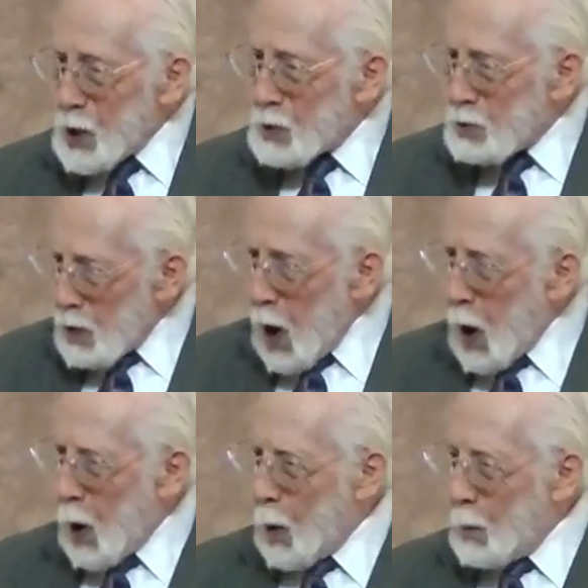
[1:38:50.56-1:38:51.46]

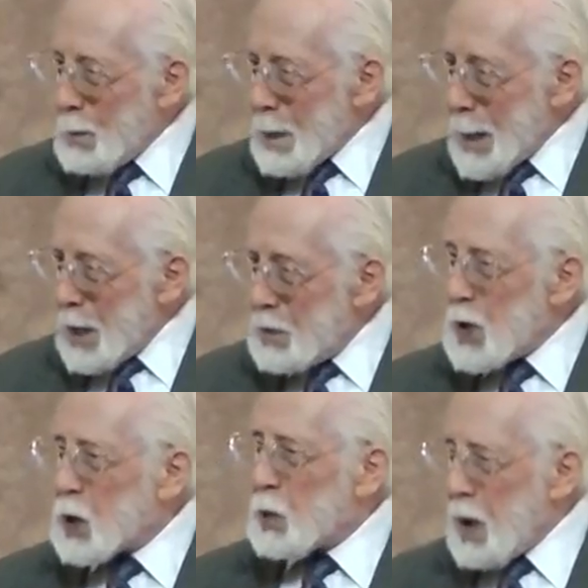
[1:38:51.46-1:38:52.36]
grow in
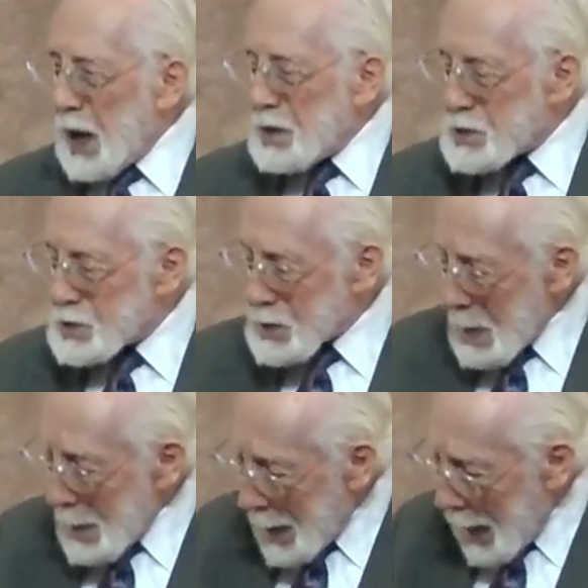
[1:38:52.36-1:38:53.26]
the grace
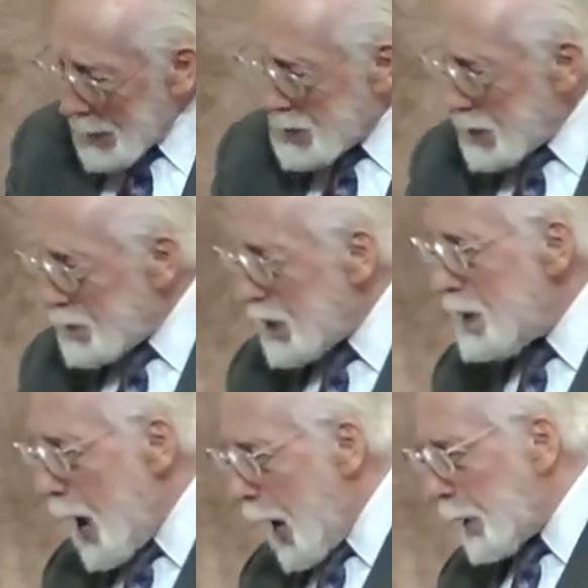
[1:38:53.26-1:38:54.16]
and in the
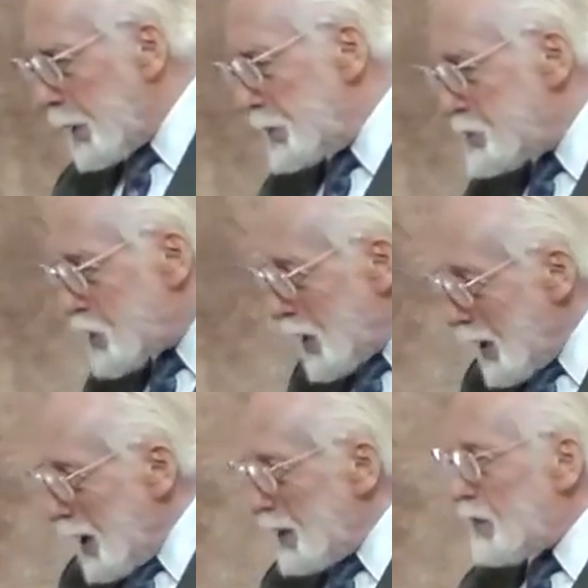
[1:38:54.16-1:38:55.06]
knowledge
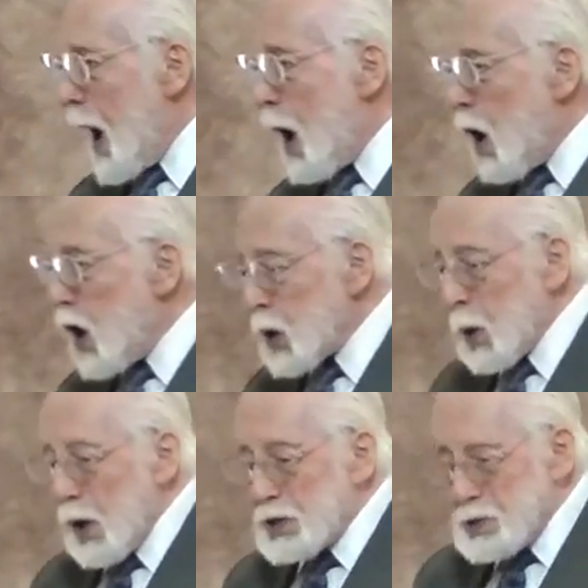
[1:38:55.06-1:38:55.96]
of our
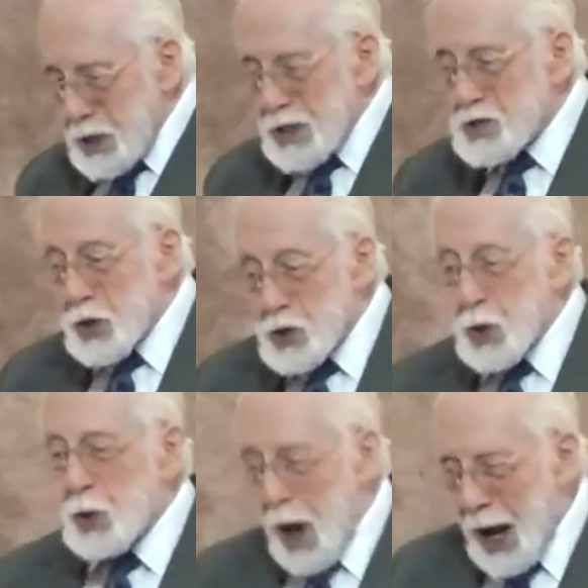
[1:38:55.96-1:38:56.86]
Lord Jesus
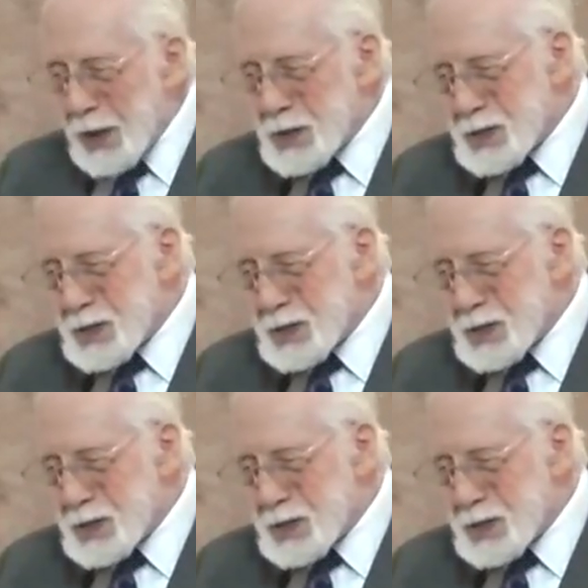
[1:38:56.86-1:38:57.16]
Christ.